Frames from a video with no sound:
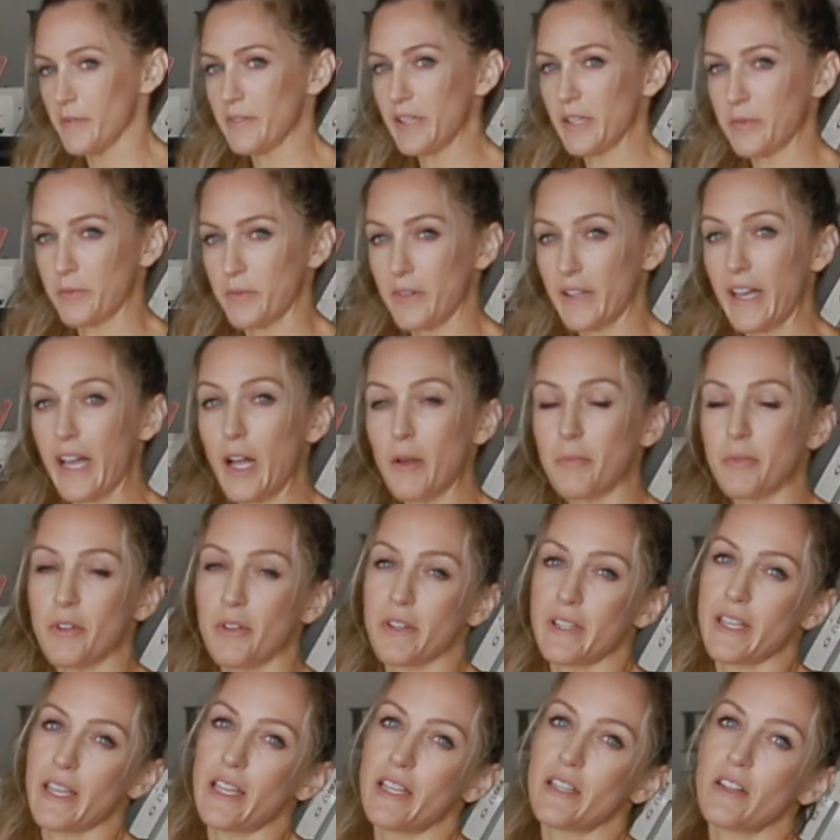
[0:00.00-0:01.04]
That will help you
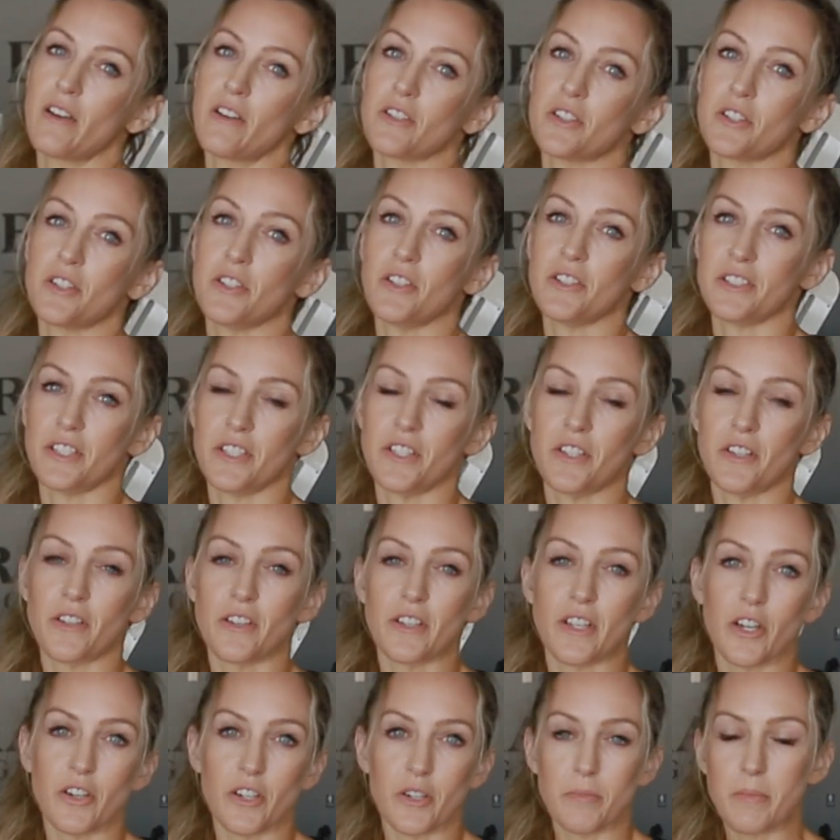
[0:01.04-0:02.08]
again, not using your
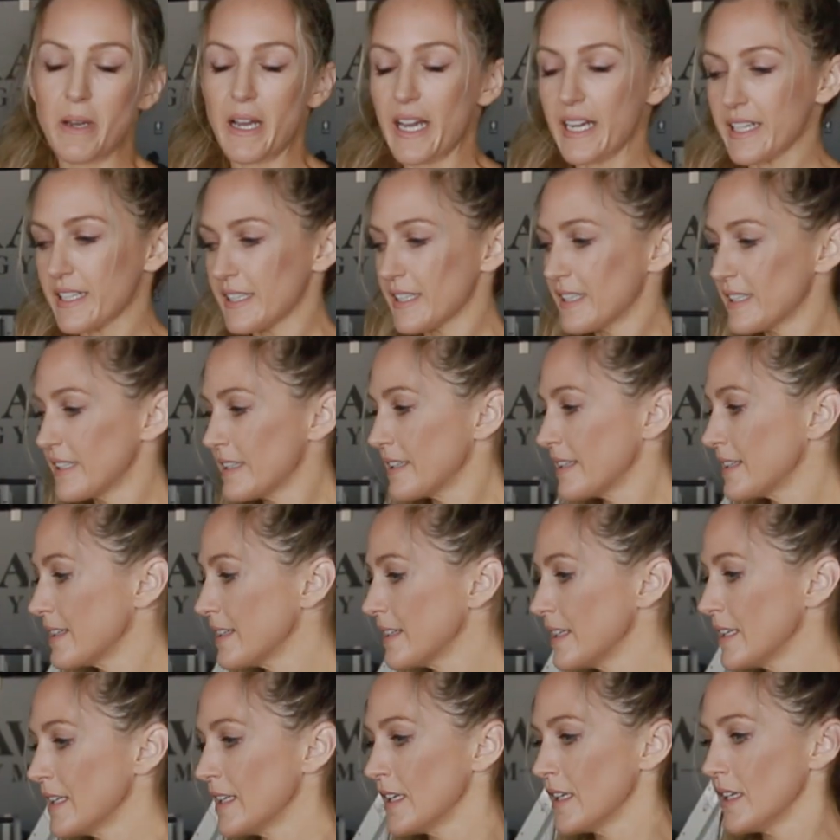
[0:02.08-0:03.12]
lower back.
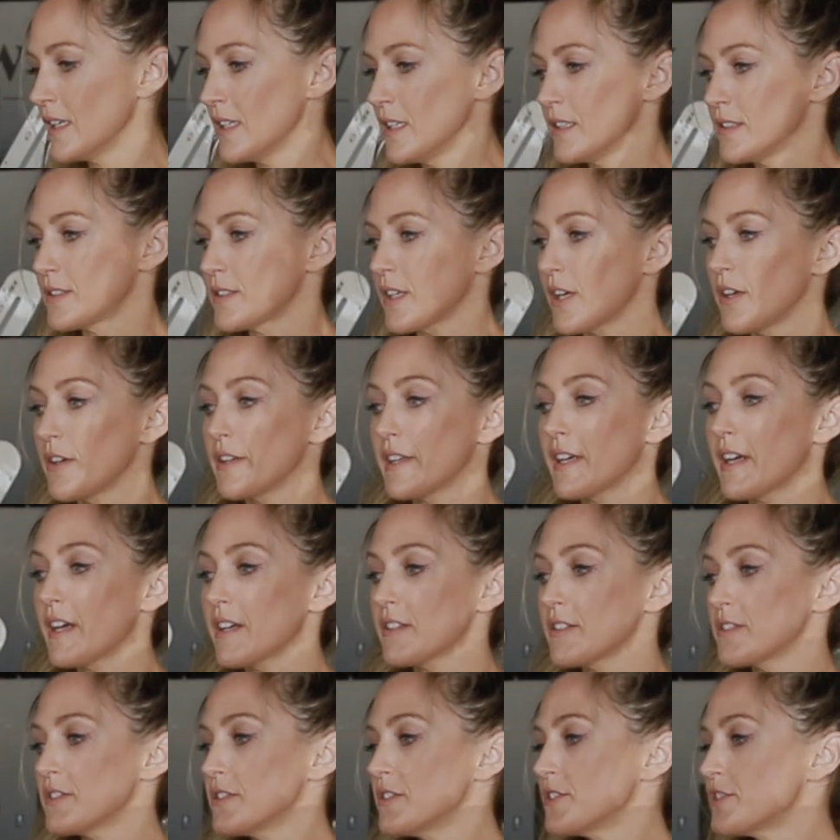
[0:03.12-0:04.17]
So yeah,
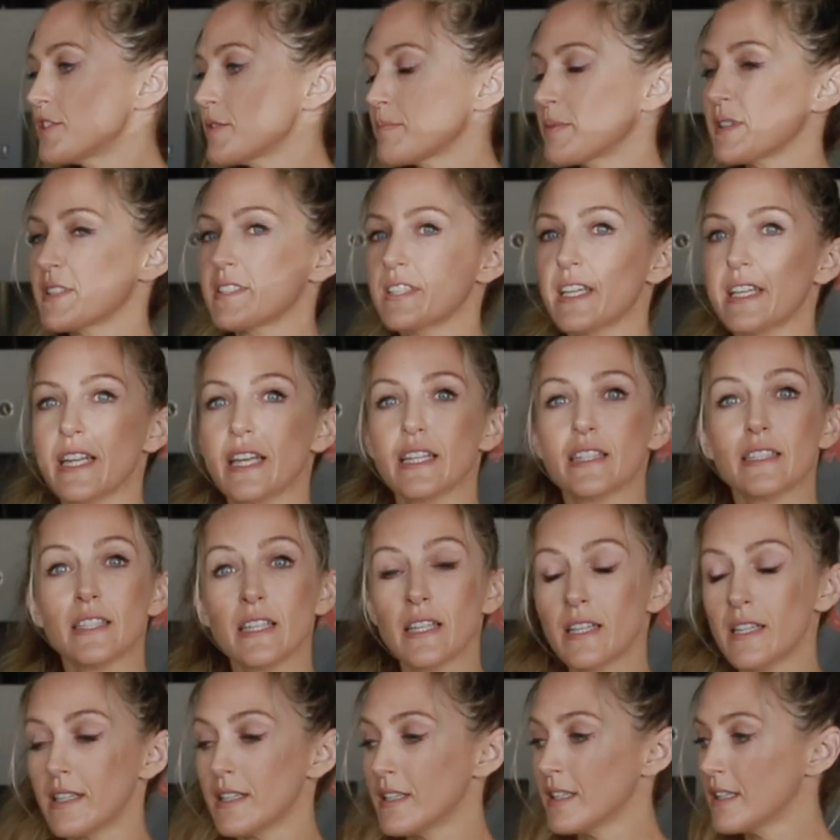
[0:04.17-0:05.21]
superset it.
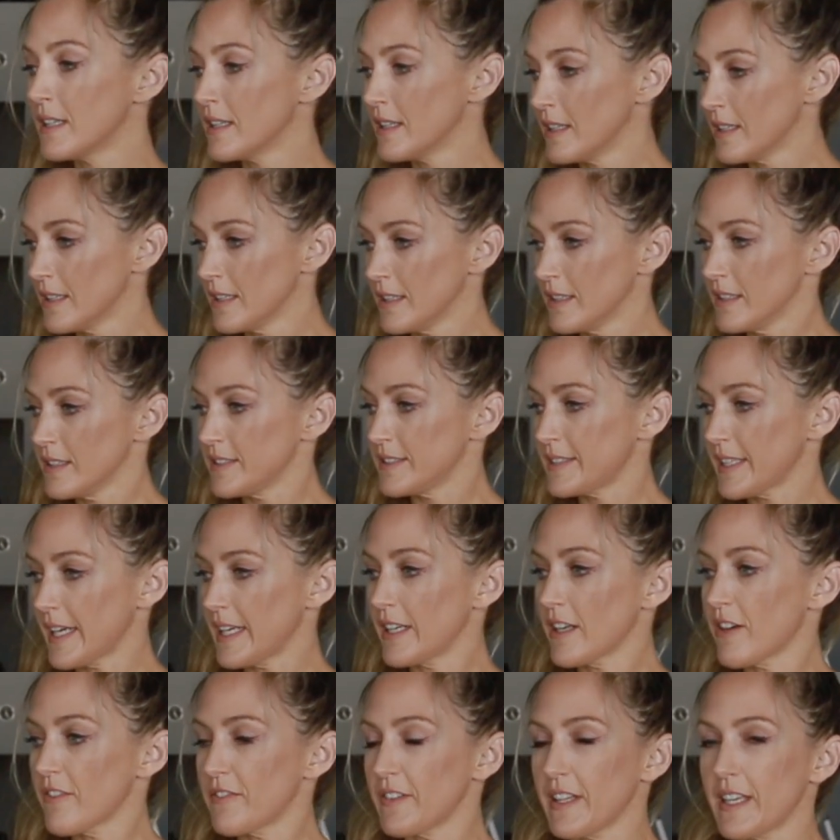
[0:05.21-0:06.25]

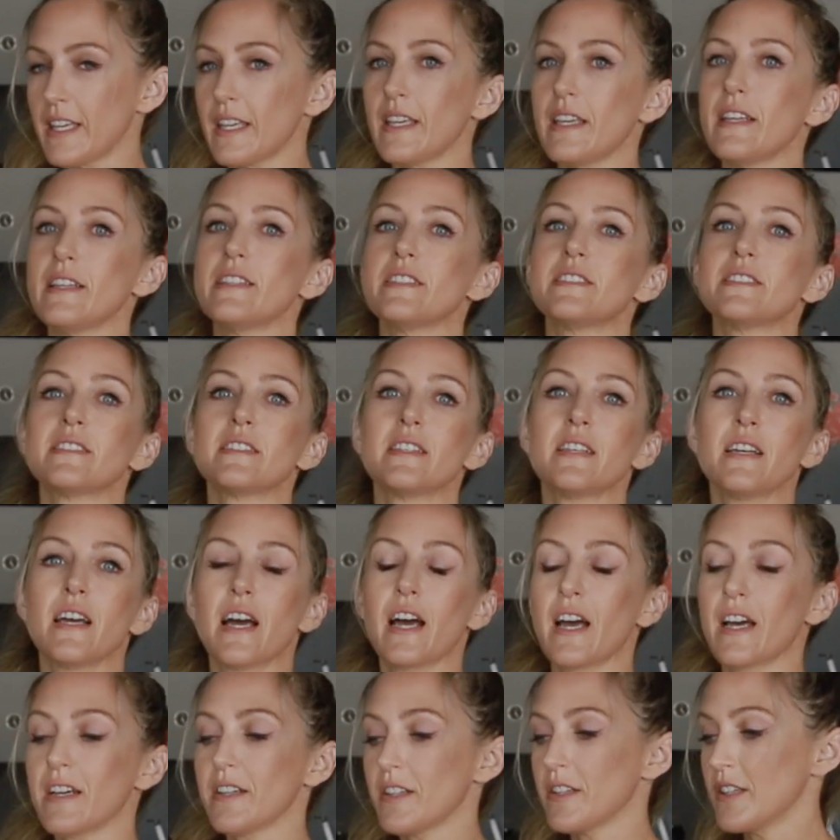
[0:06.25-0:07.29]
10 of these
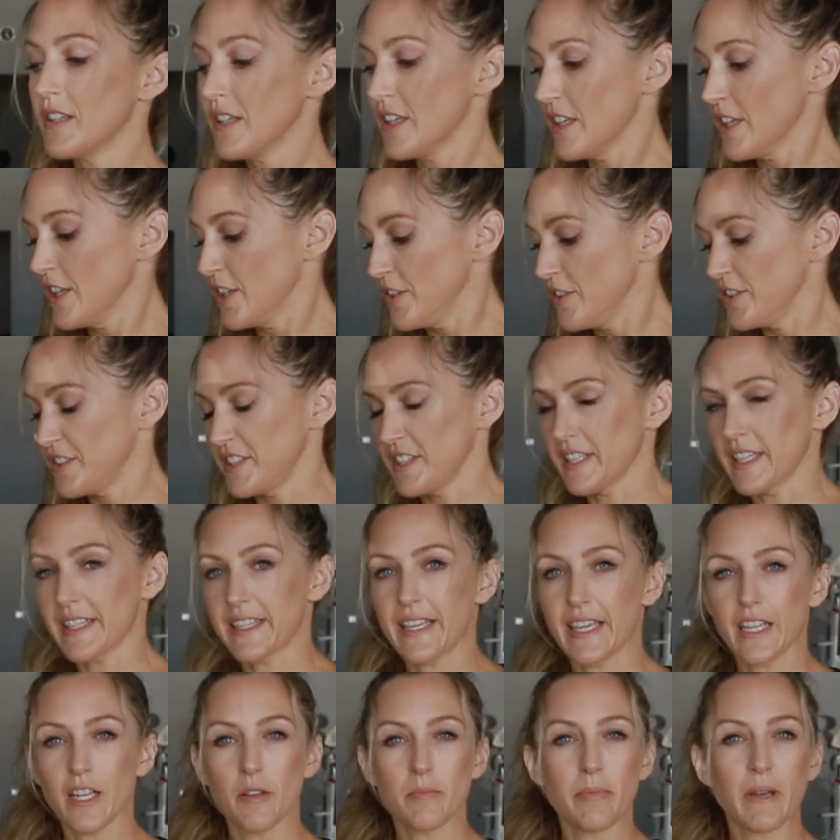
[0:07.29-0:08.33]
using a
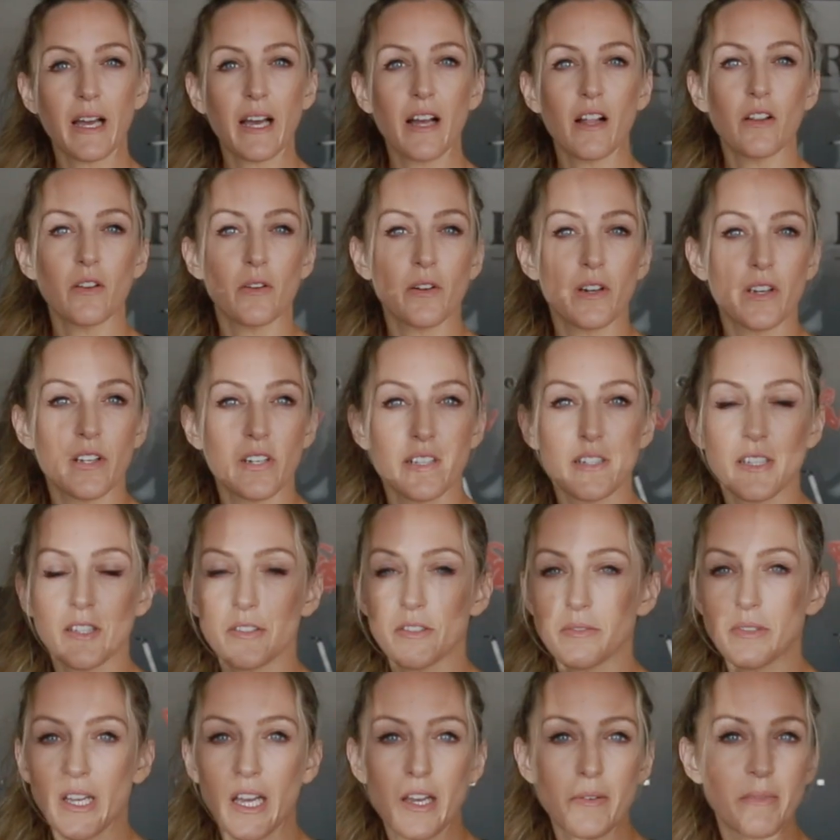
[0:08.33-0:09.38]
kettlebell or
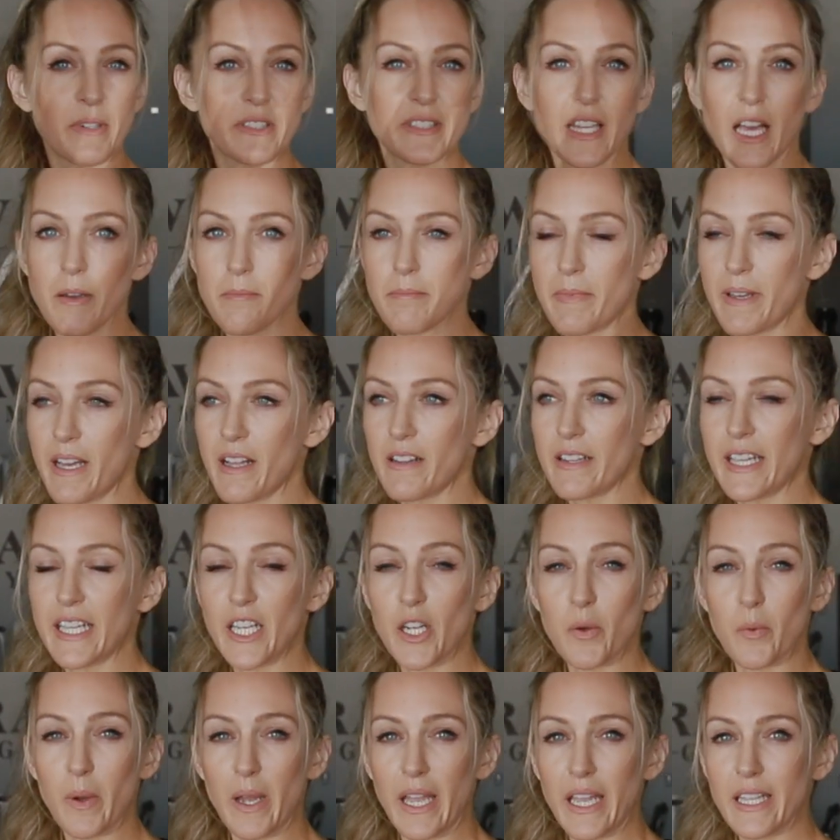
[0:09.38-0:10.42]
a dumbbell,
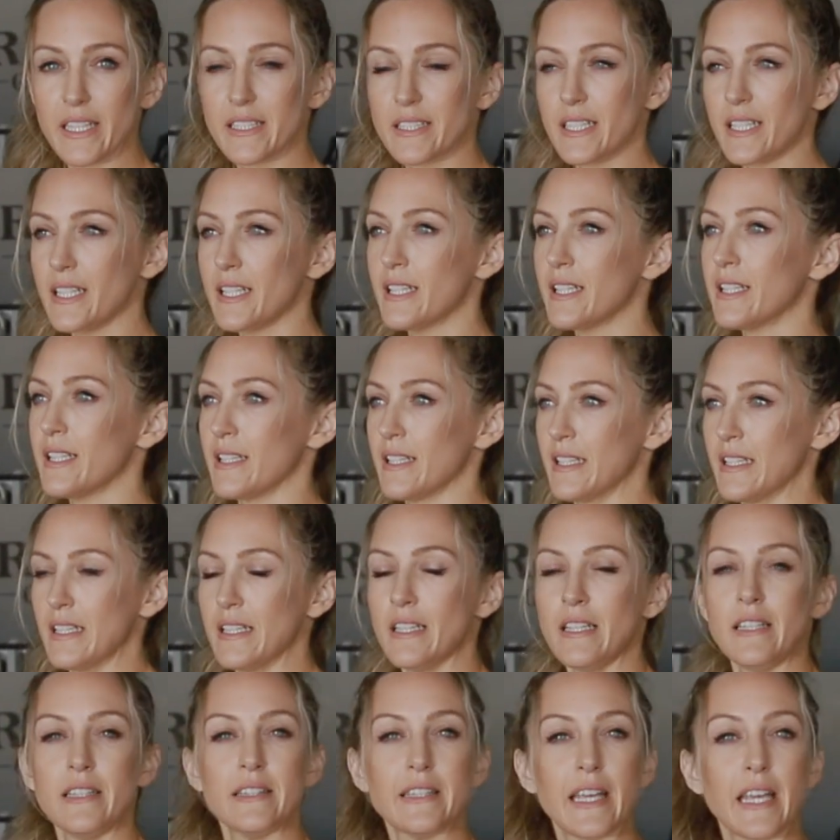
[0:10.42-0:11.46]
any weight.
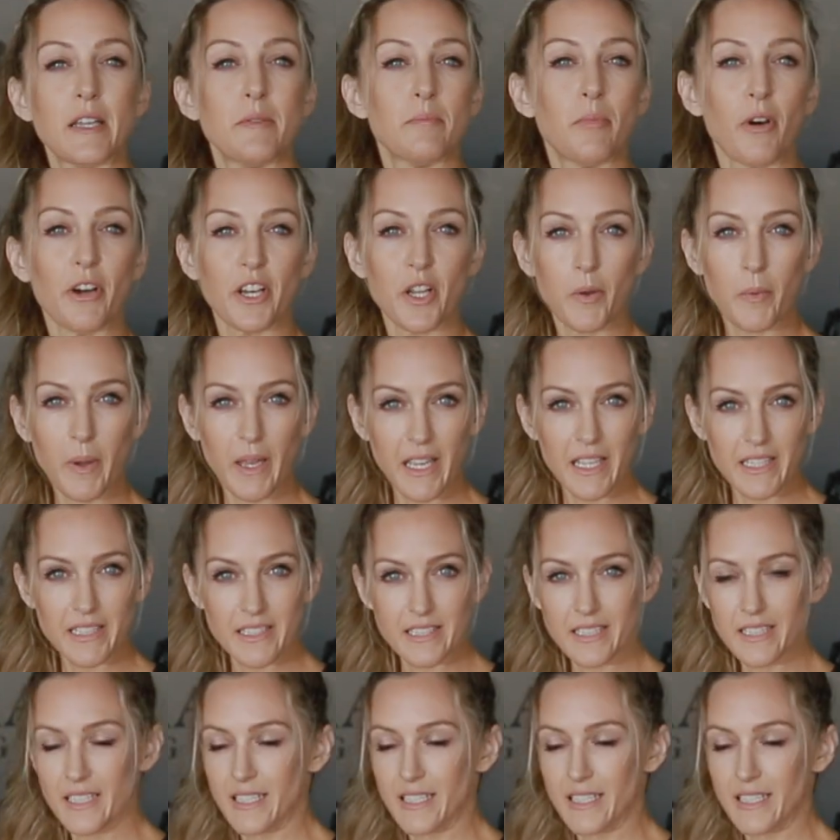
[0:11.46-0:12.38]
10 body weight.